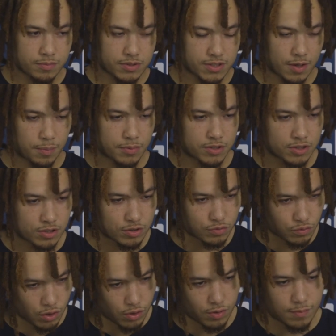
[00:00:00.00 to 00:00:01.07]
Step into this
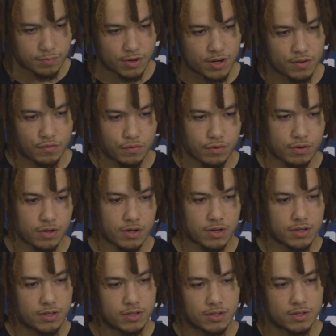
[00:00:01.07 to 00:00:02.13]
role. I'm ready for it,
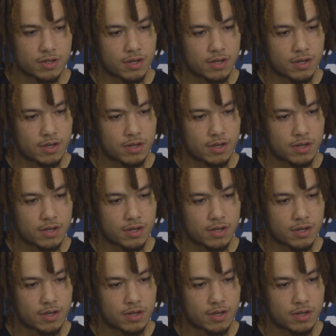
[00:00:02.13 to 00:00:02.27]
and